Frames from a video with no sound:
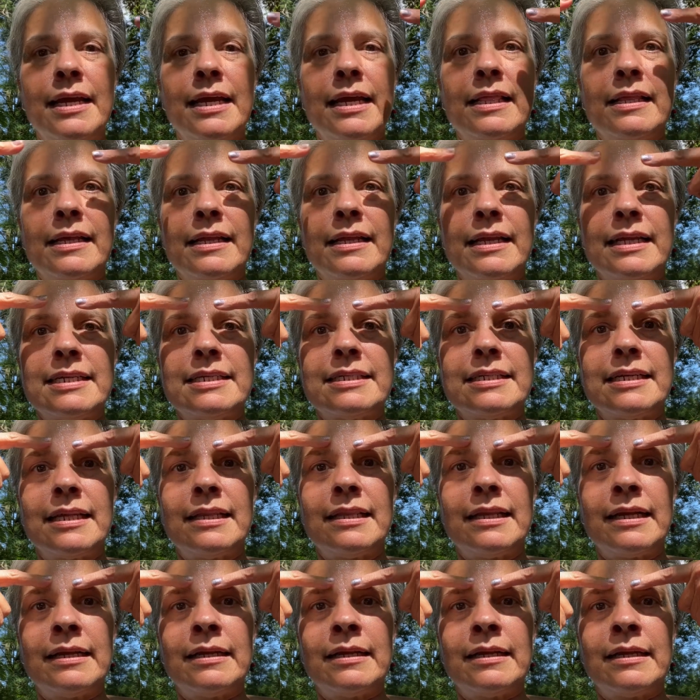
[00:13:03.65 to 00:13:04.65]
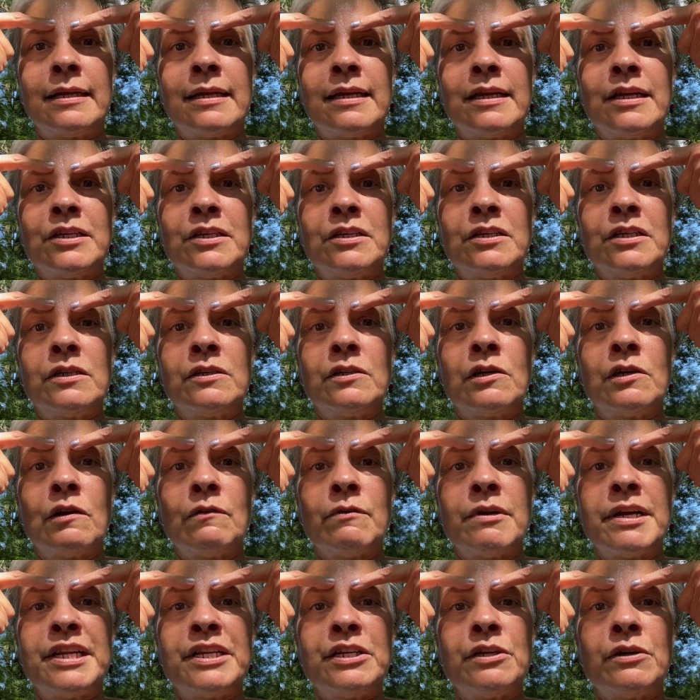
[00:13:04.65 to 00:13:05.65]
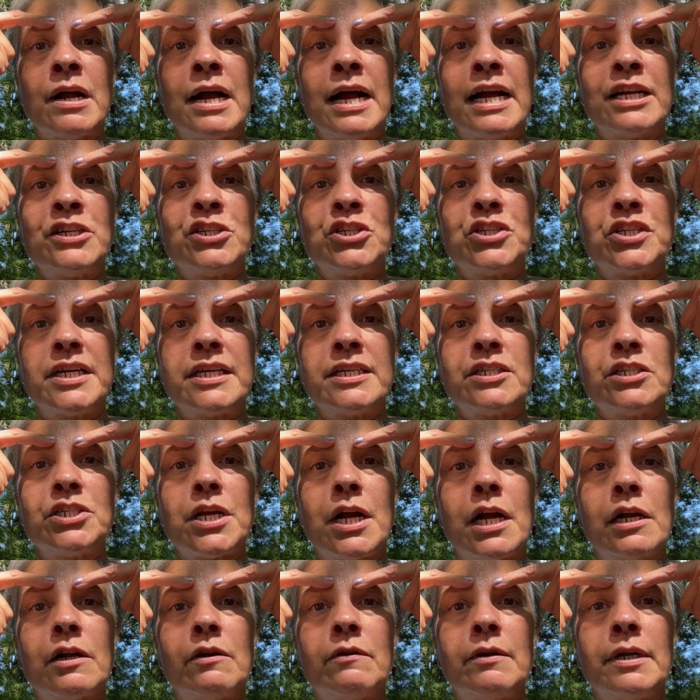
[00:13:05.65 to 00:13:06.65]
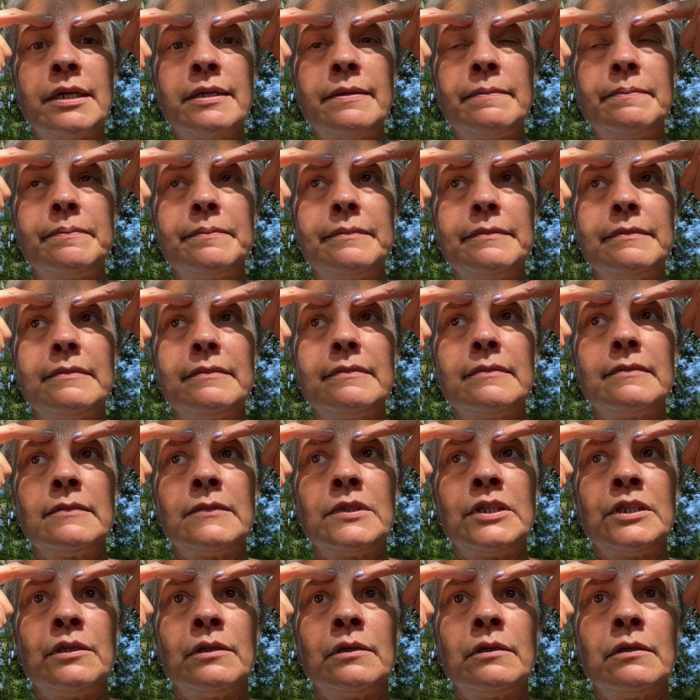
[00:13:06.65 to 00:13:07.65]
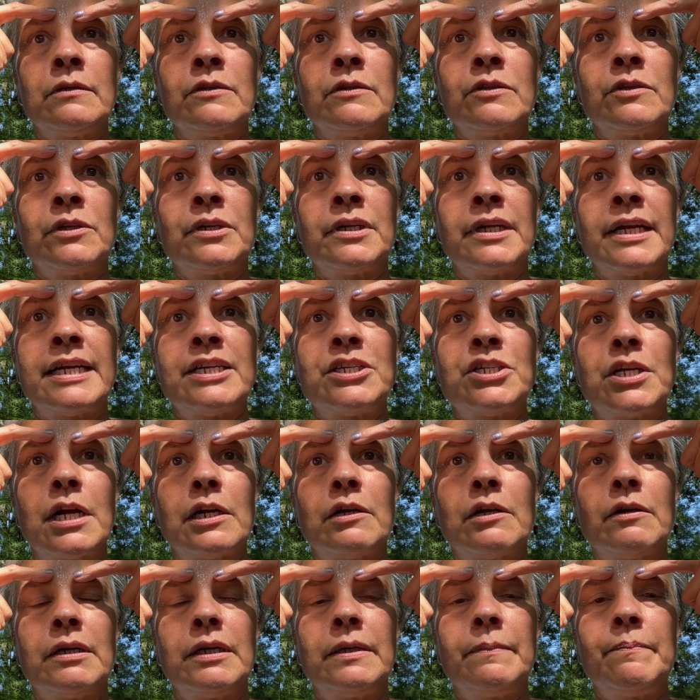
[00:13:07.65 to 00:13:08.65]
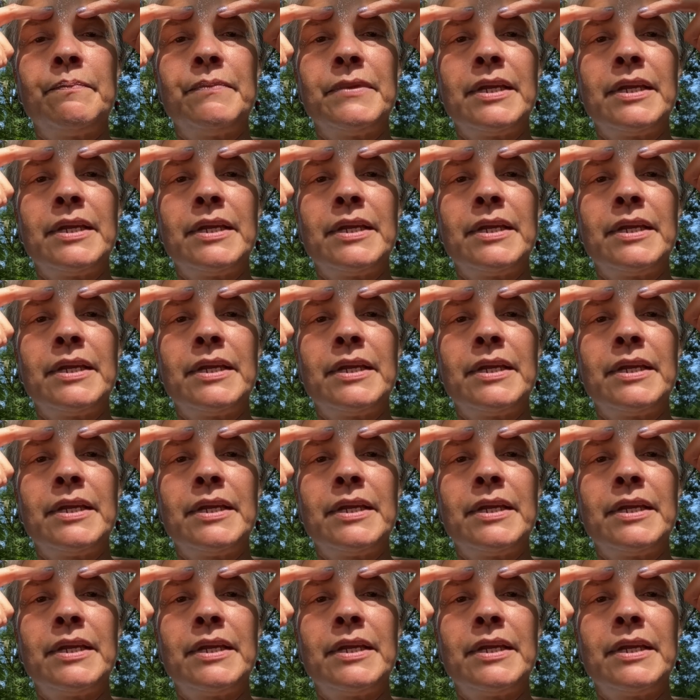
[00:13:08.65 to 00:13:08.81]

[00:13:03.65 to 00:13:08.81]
Then I said already your Ajna chakra, your third eye chakra.